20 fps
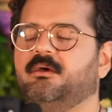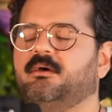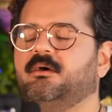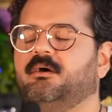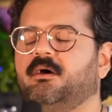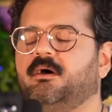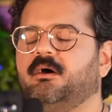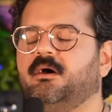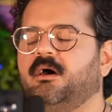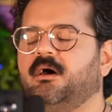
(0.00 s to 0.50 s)

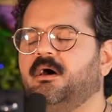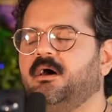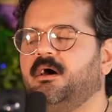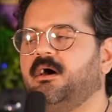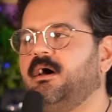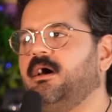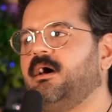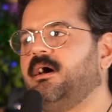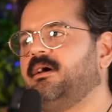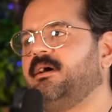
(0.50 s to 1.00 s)

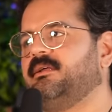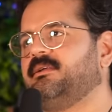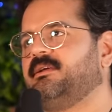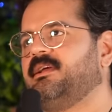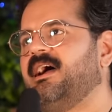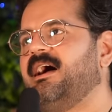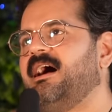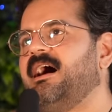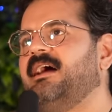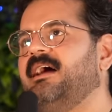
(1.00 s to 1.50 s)
Ugh,
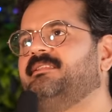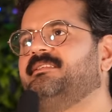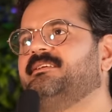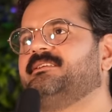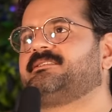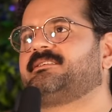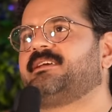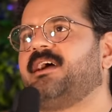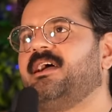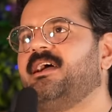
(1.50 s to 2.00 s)
God,
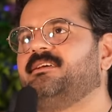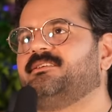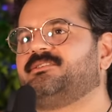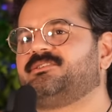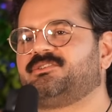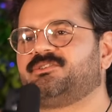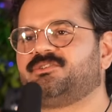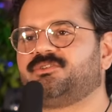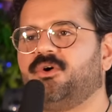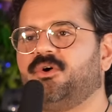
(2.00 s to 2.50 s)
this guy is
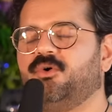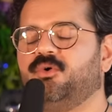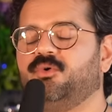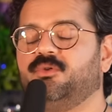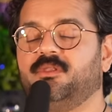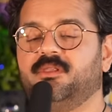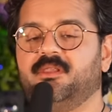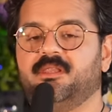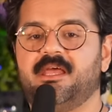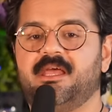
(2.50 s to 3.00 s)
so
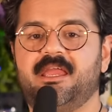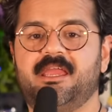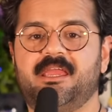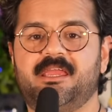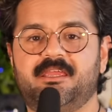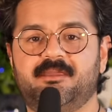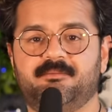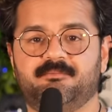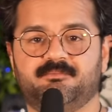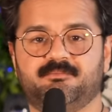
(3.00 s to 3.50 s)

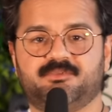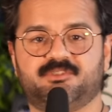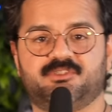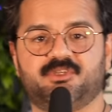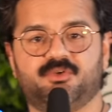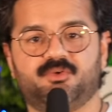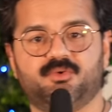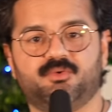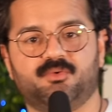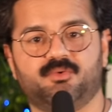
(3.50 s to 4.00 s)
lame,
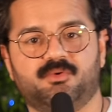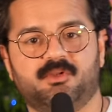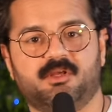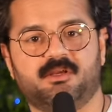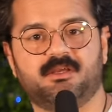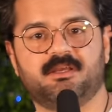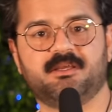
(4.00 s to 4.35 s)
dude.